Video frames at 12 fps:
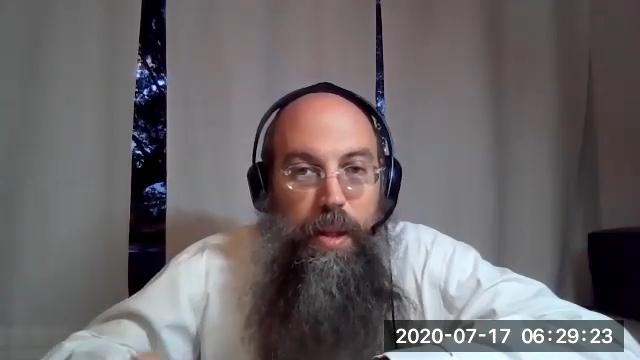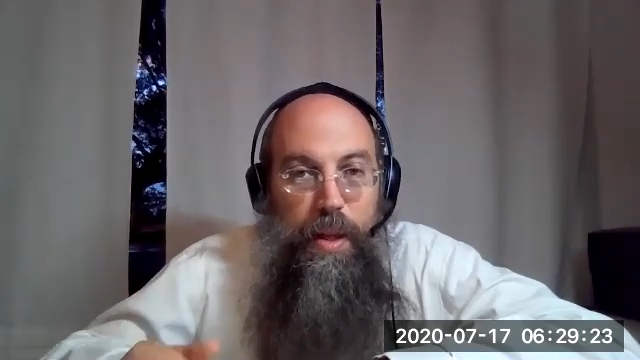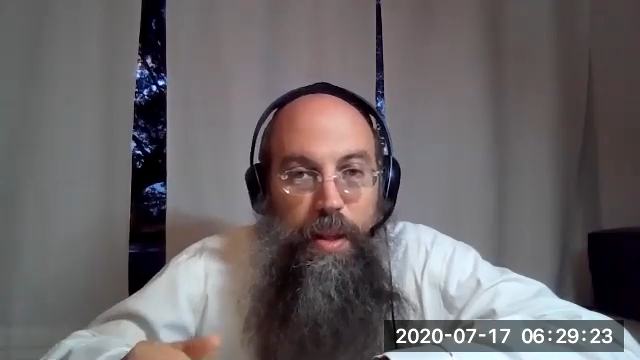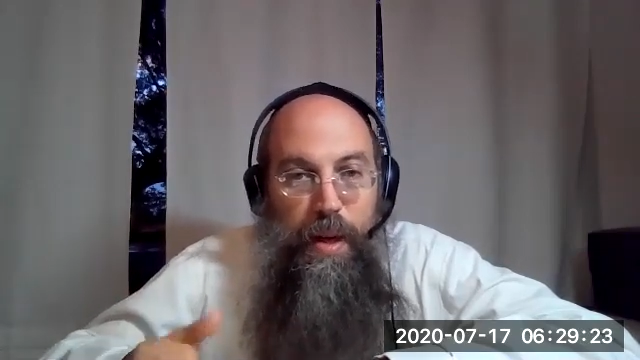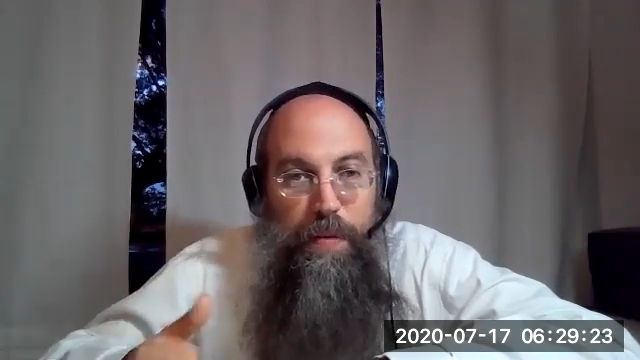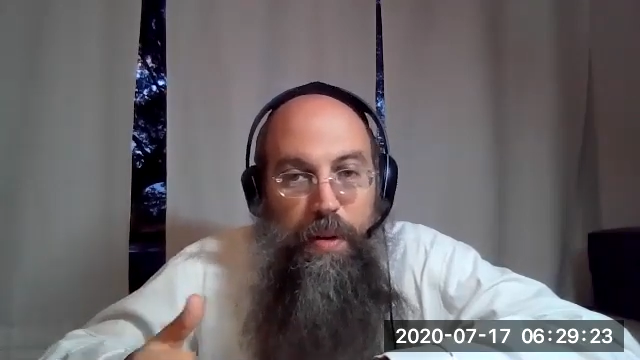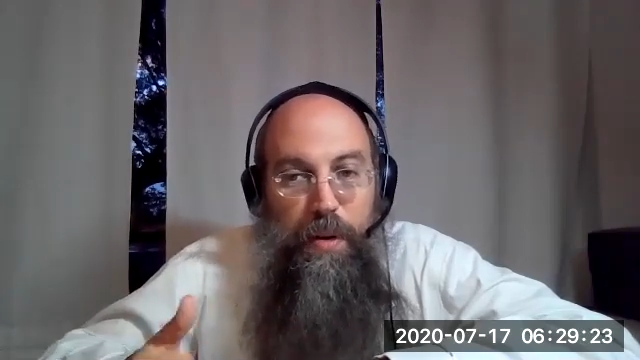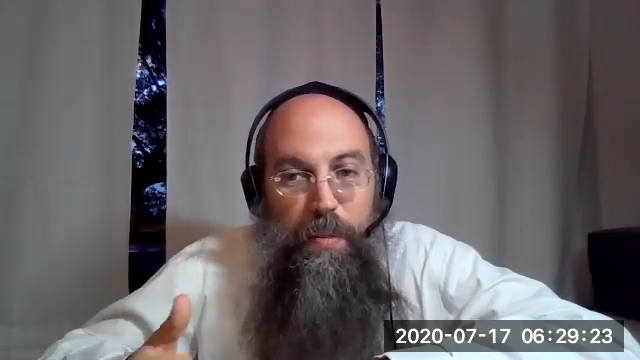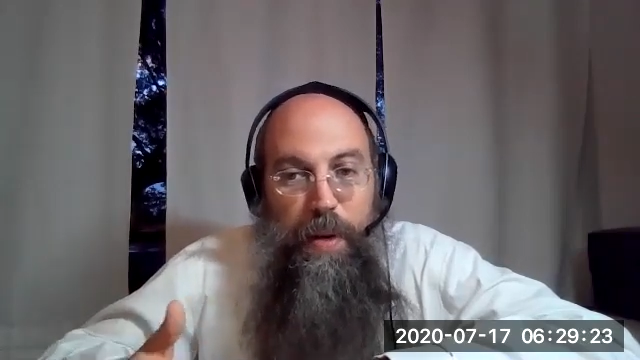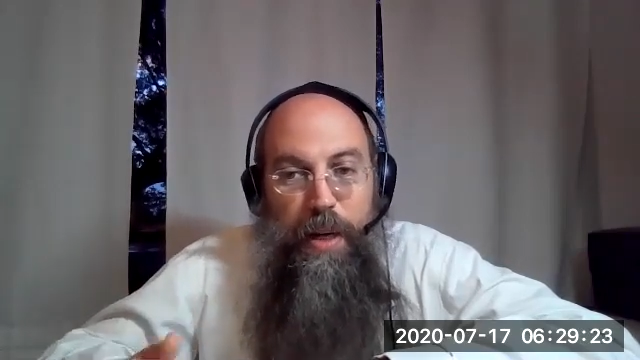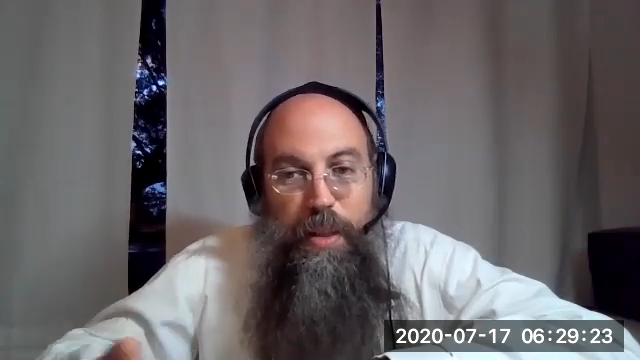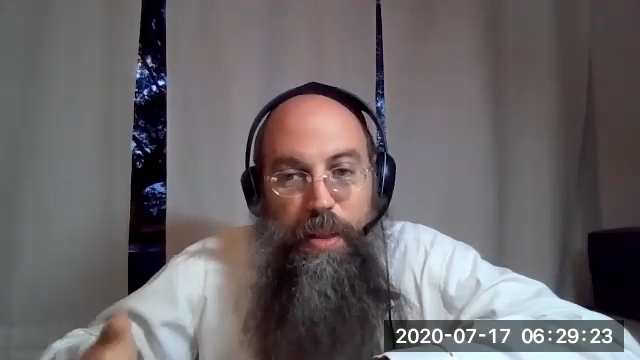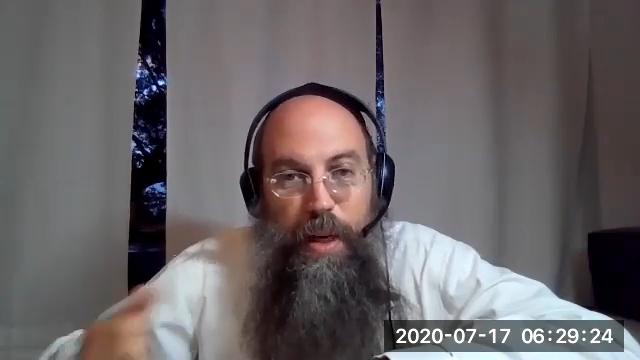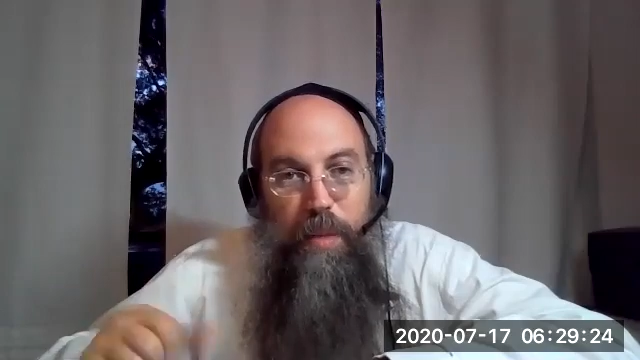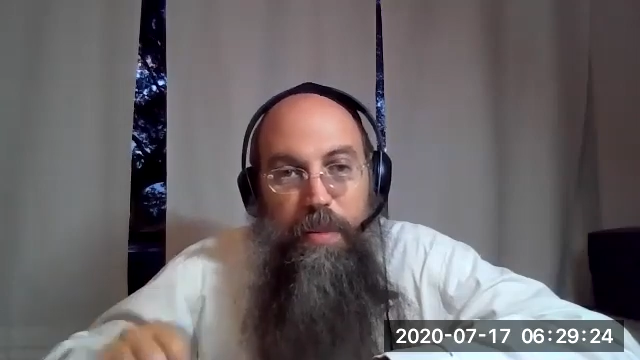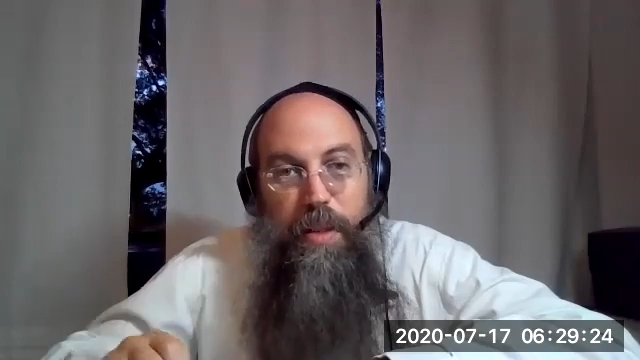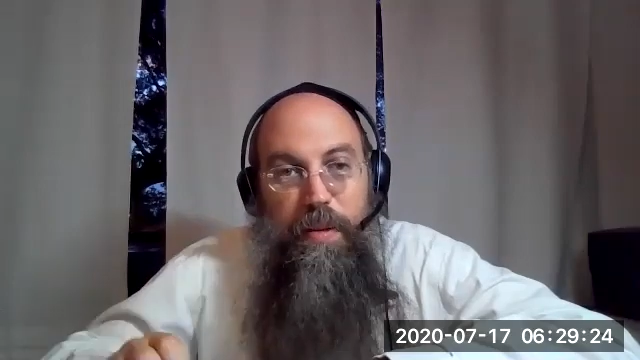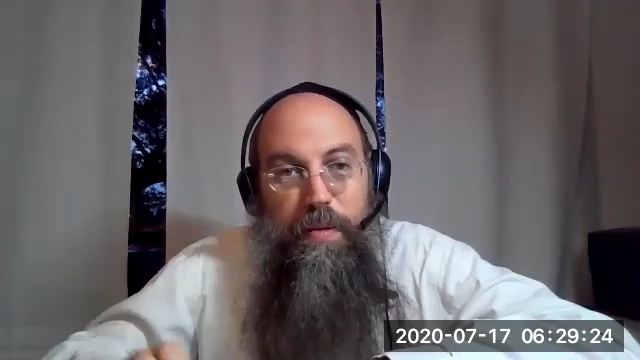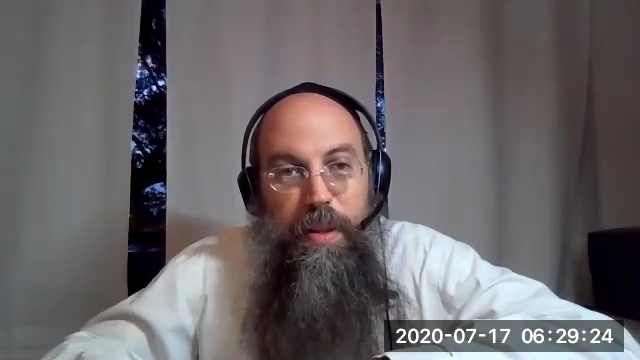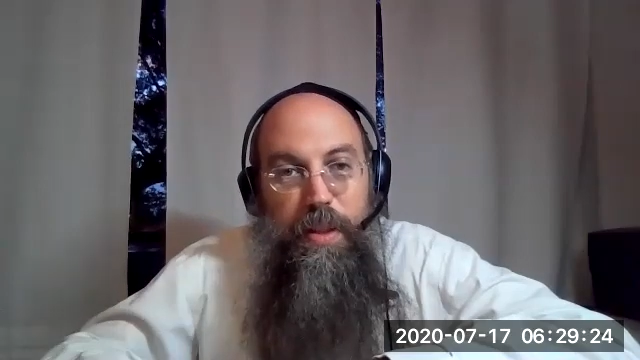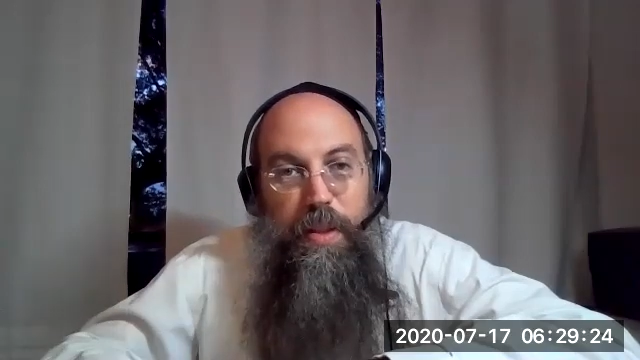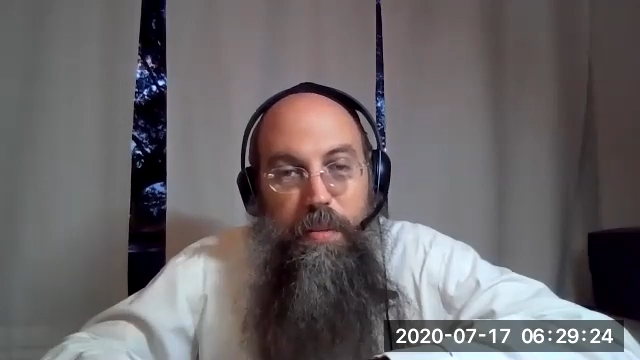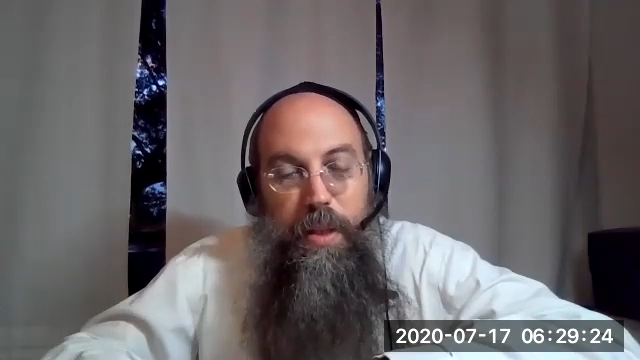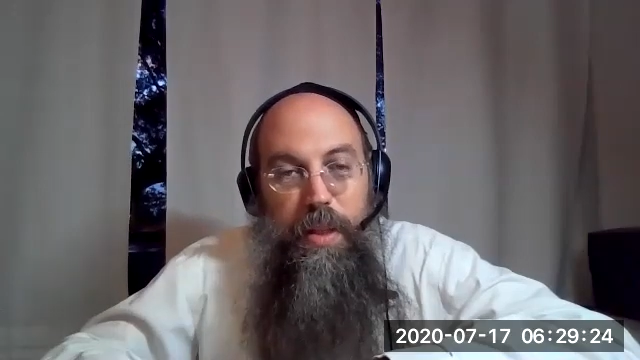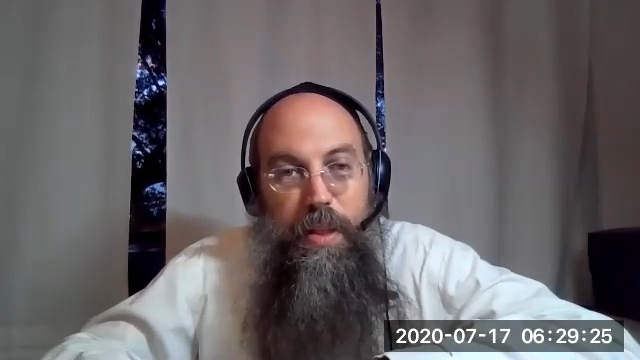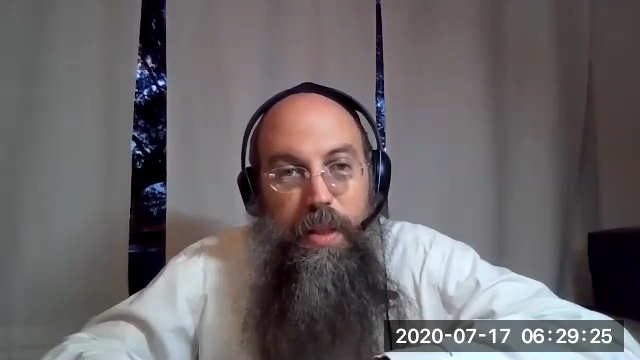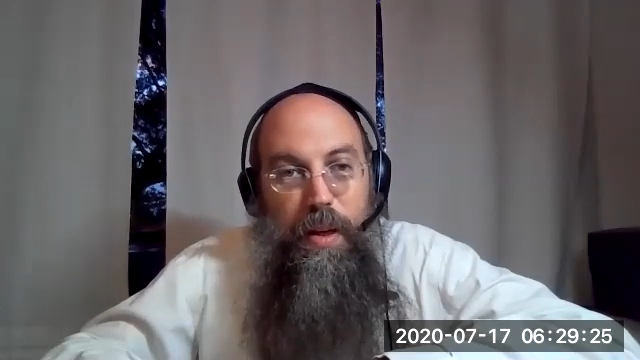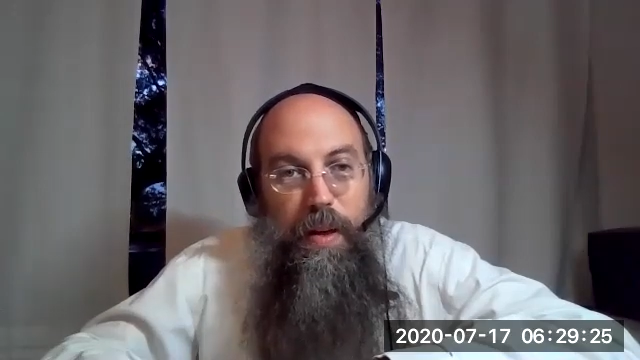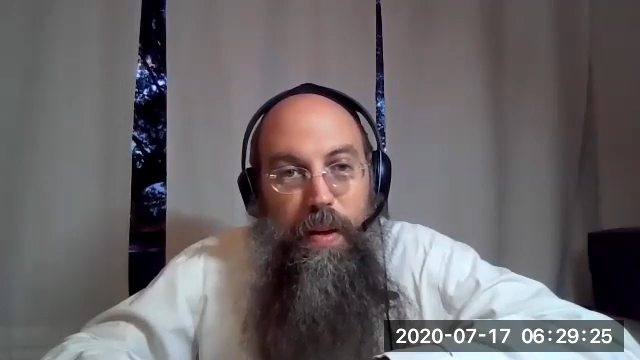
that you have to go back on Shabbos and finish the bris,